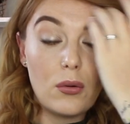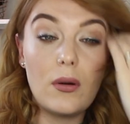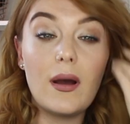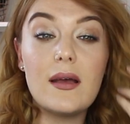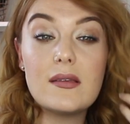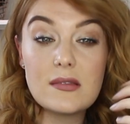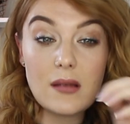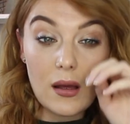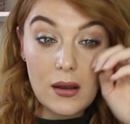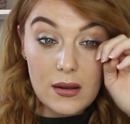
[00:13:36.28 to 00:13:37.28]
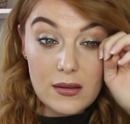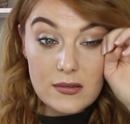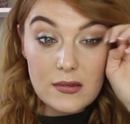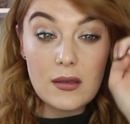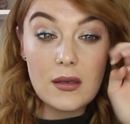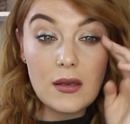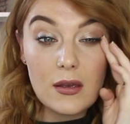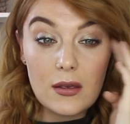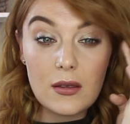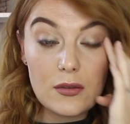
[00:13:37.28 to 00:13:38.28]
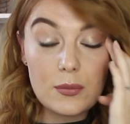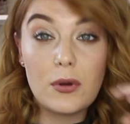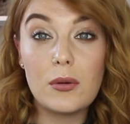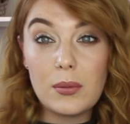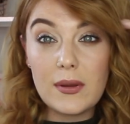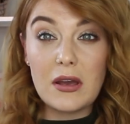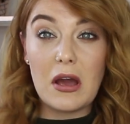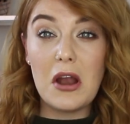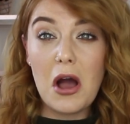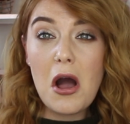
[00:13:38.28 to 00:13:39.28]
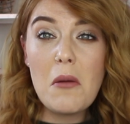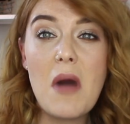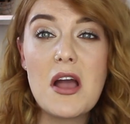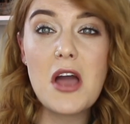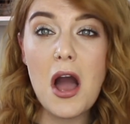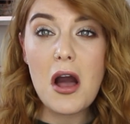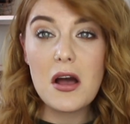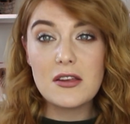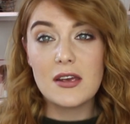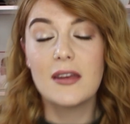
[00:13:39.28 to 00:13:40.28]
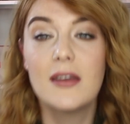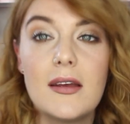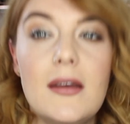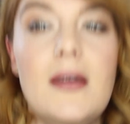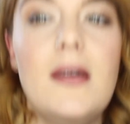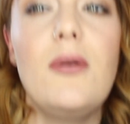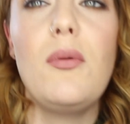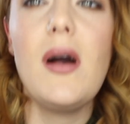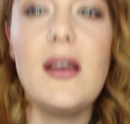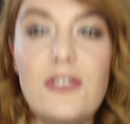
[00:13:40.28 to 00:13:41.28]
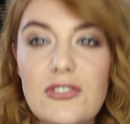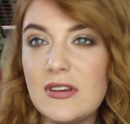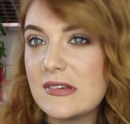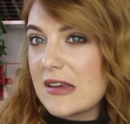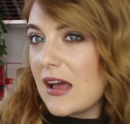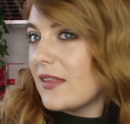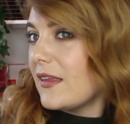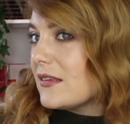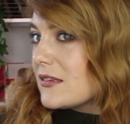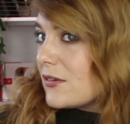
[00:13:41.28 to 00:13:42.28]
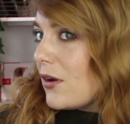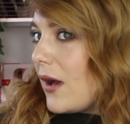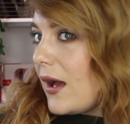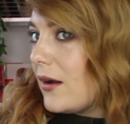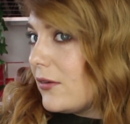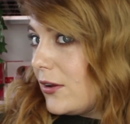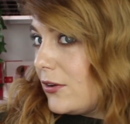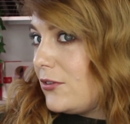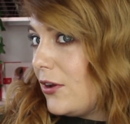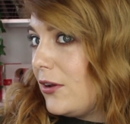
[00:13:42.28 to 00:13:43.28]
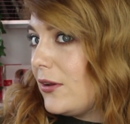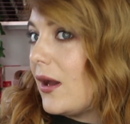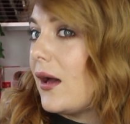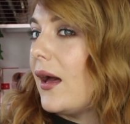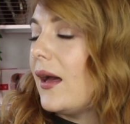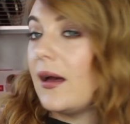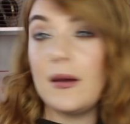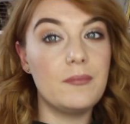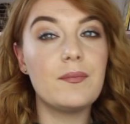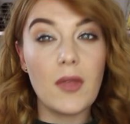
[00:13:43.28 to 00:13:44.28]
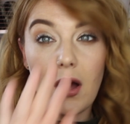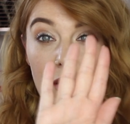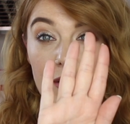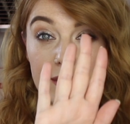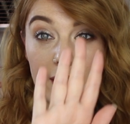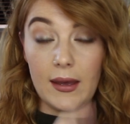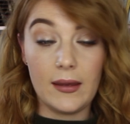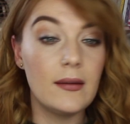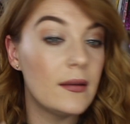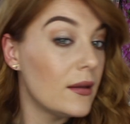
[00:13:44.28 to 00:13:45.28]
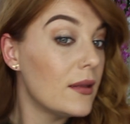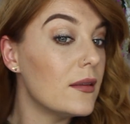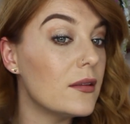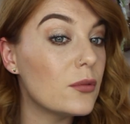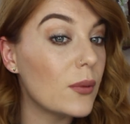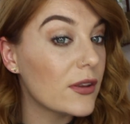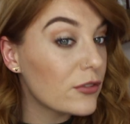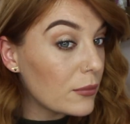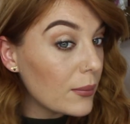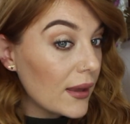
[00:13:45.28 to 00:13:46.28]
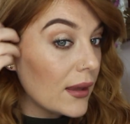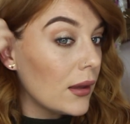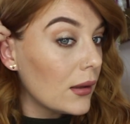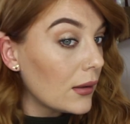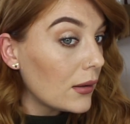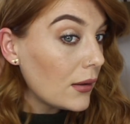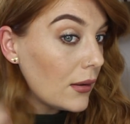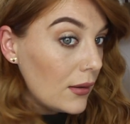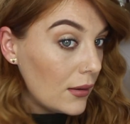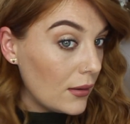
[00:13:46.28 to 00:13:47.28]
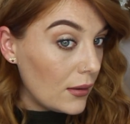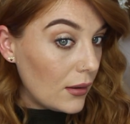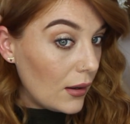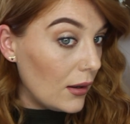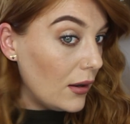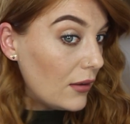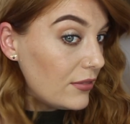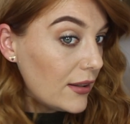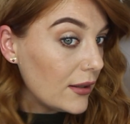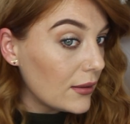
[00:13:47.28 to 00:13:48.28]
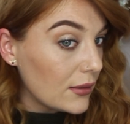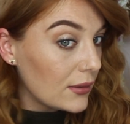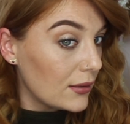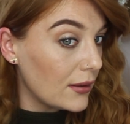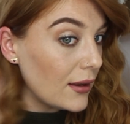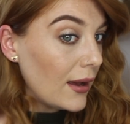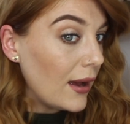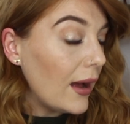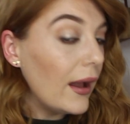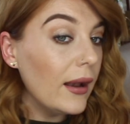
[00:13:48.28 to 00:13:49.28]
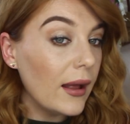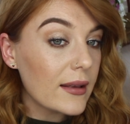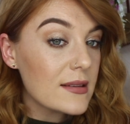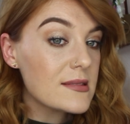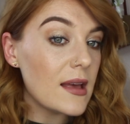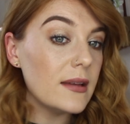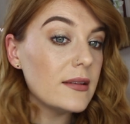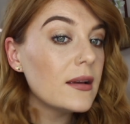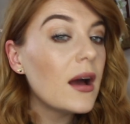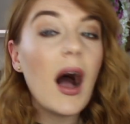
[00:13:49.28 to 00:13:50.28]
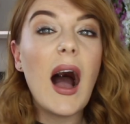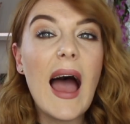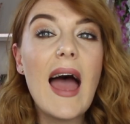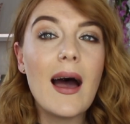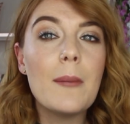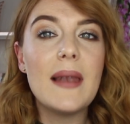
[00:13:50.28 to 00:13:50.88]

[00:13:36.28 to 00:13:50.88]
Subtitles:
or hairstylist is probably going, oh my god, what has she done? That's not how you do your hair. I don't care. This works for me. I love it. And like I said, I am